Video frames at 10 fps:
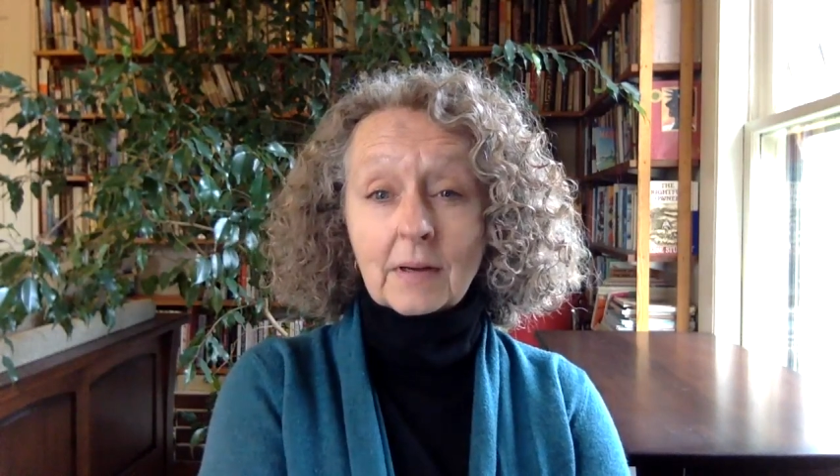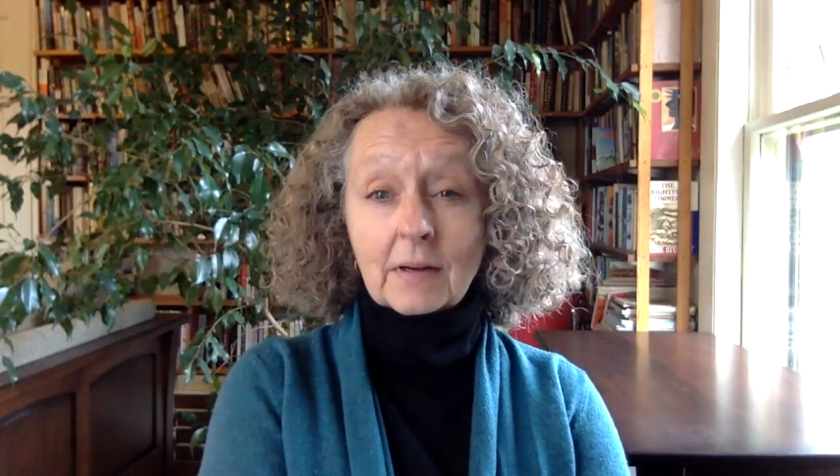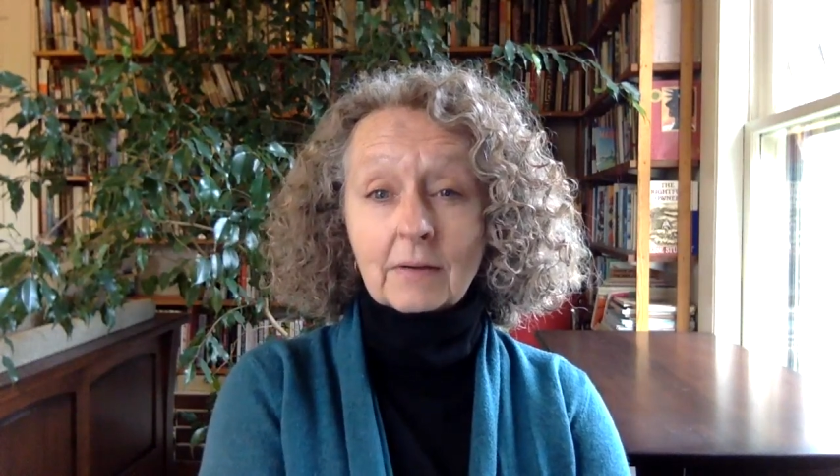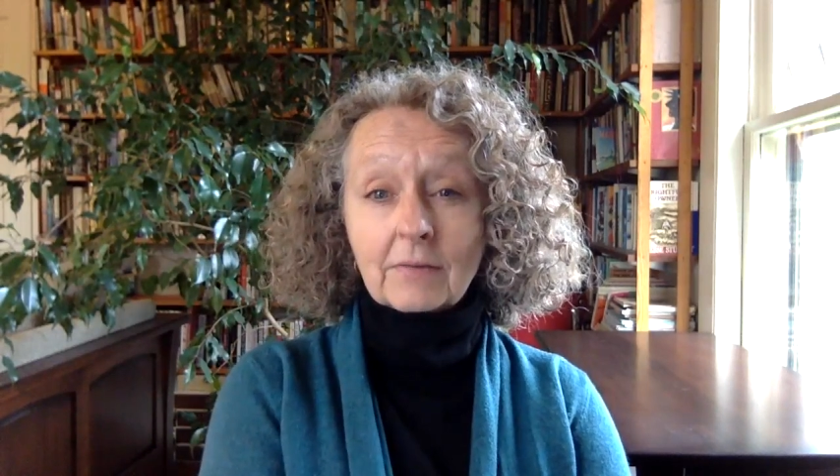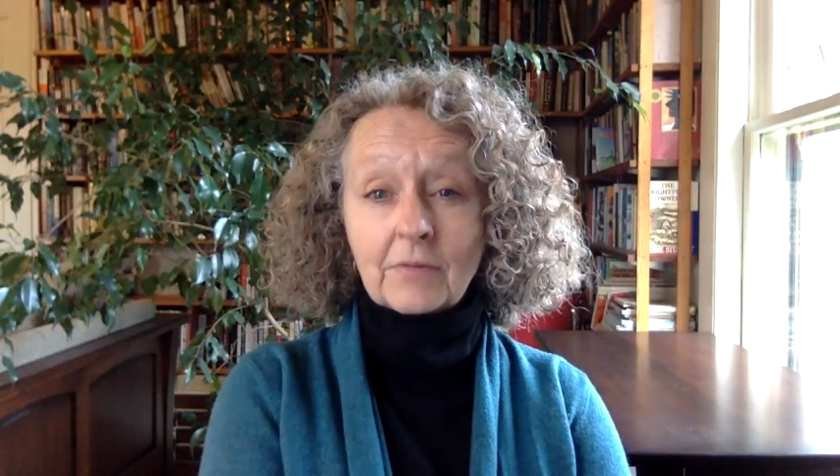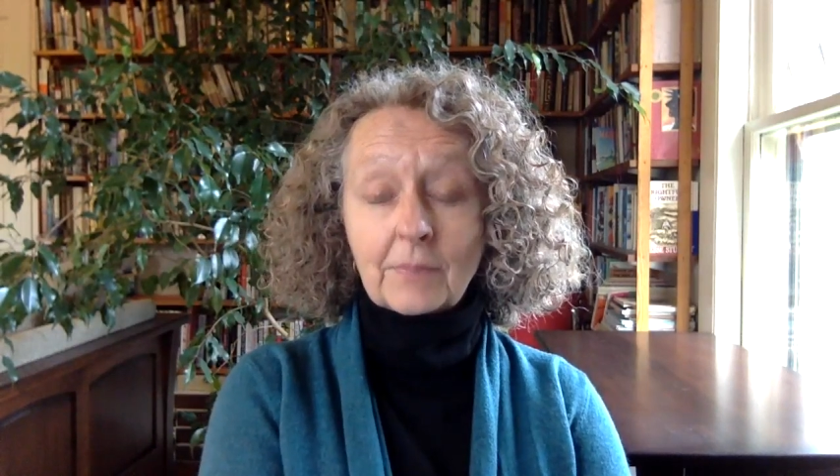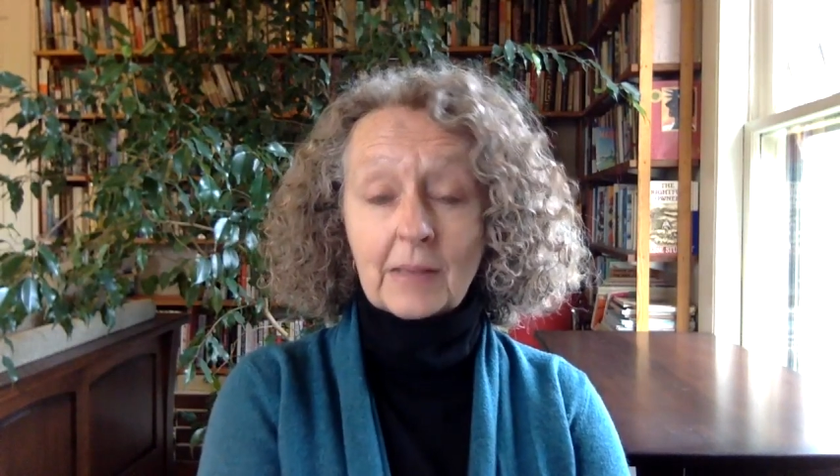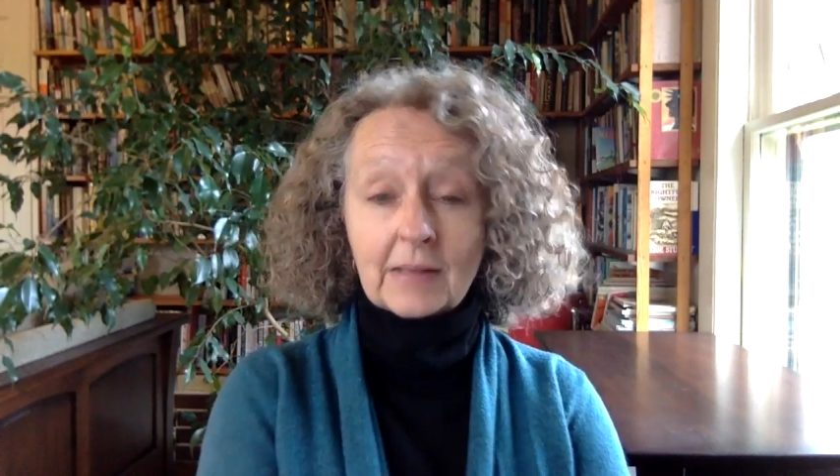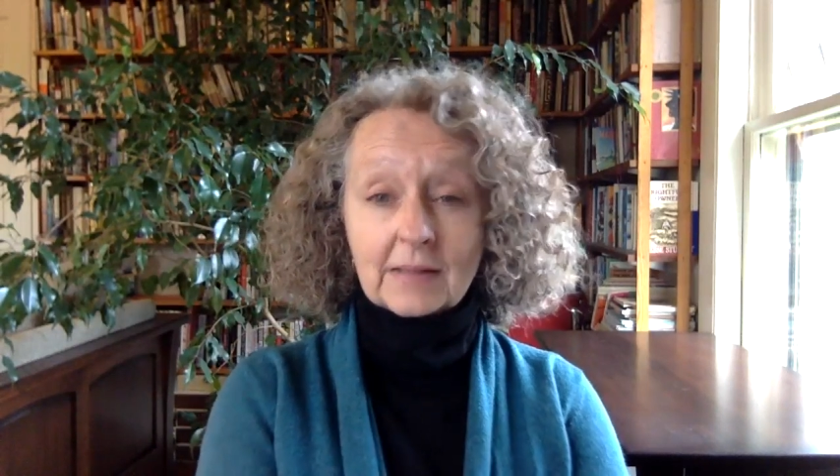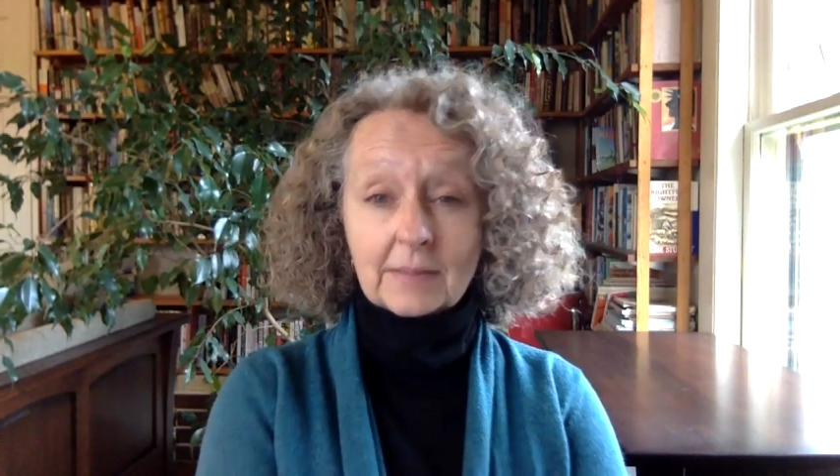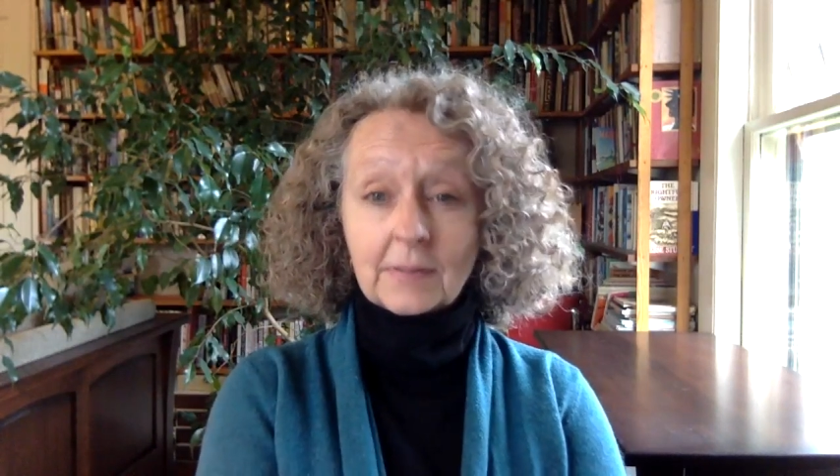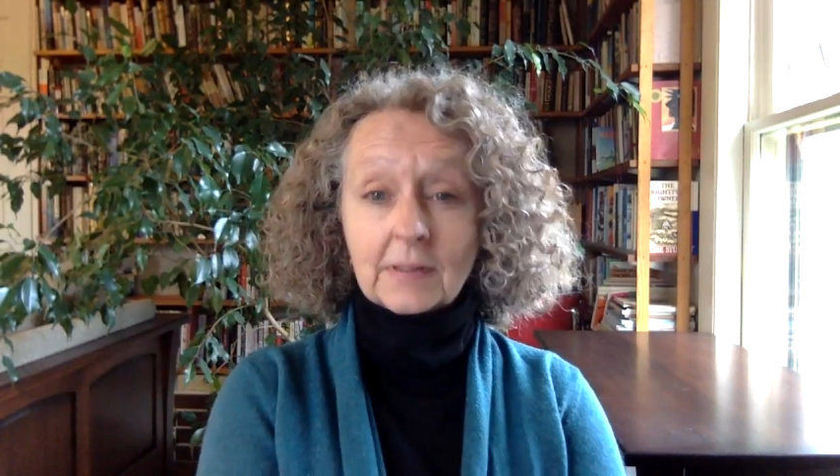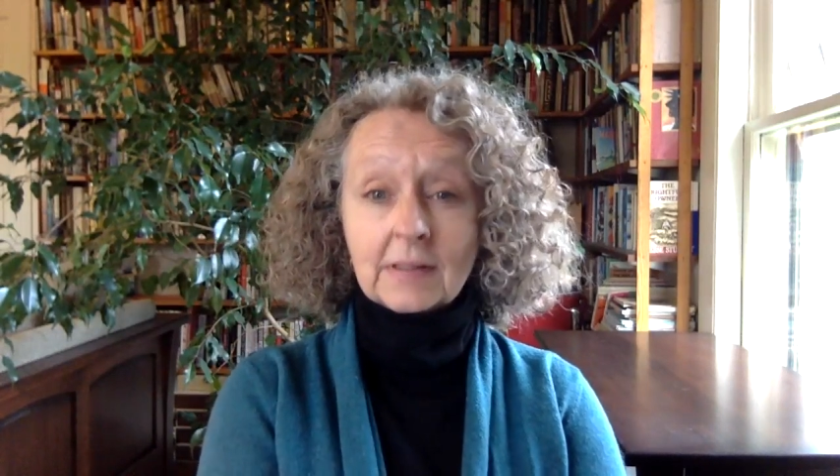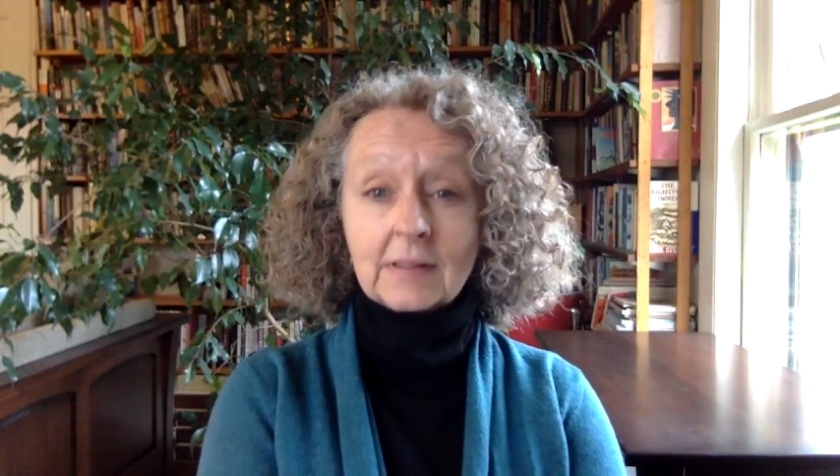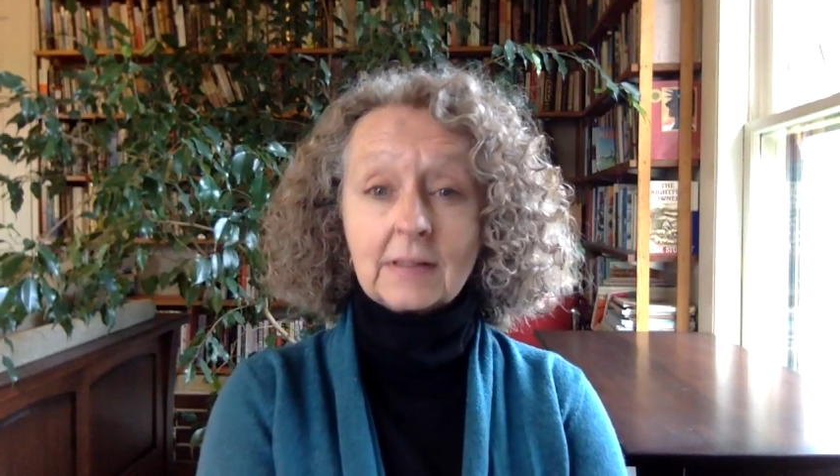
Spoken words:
of the pandemic,